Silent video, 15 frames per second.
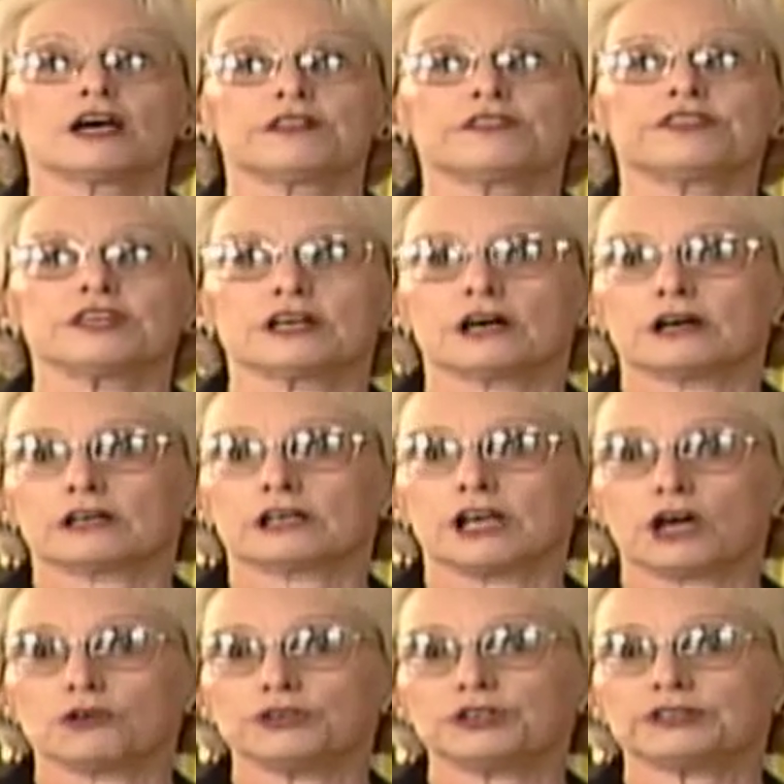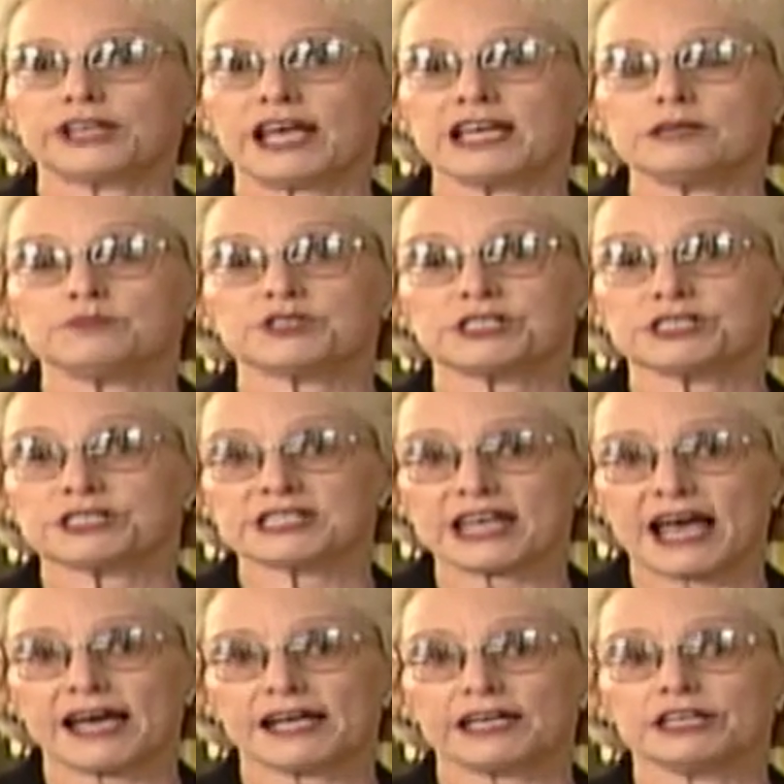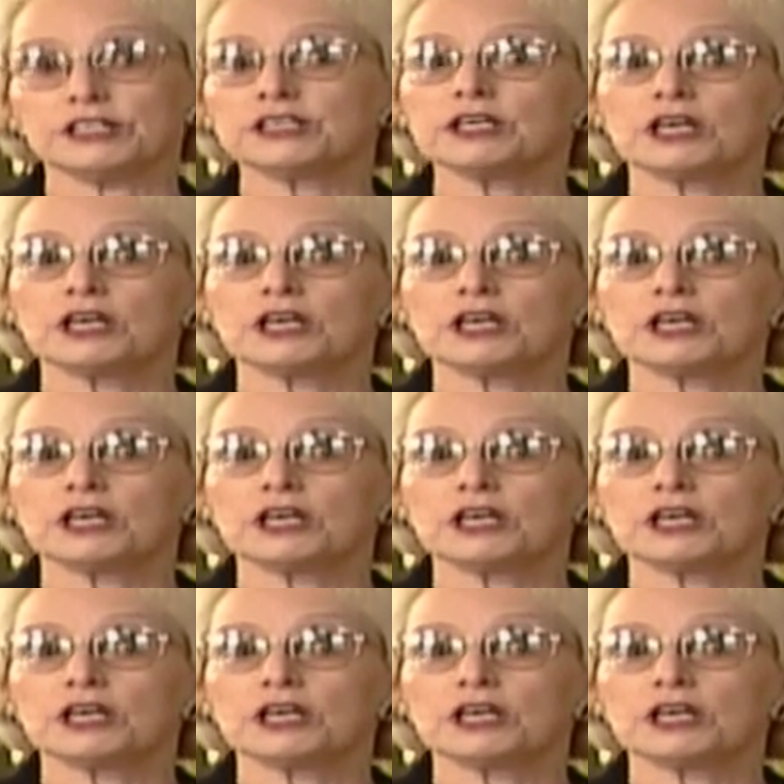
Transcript: the Colonial Dames decided